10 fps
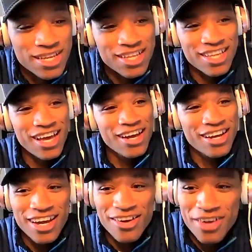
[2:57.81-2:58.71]
Yeah,
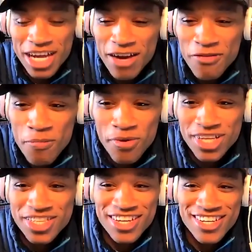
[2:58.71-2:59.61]
kind of a
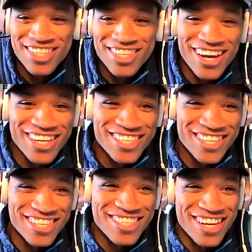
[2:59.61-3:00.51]
blessing in disguise
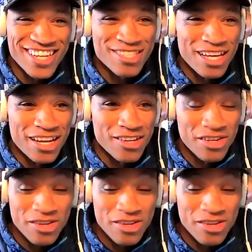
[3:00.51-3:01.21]
in a sense, that